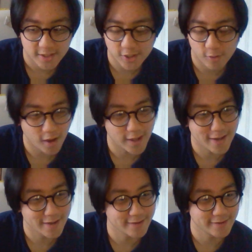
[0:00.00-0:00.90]
So
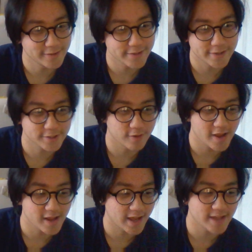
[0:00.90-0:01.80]
lucky. So
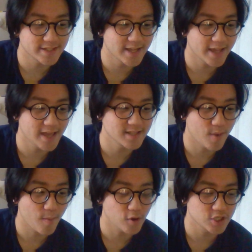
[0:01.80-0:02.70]
lucky. Like, I've seen kids
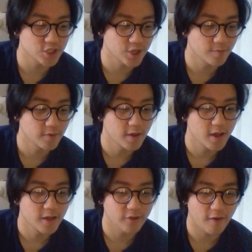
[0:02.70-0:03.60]
in my boxing gym
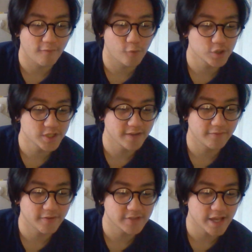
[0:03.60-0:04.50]
that are
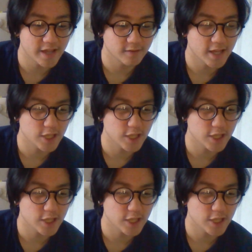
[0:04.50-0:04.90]
14, 15.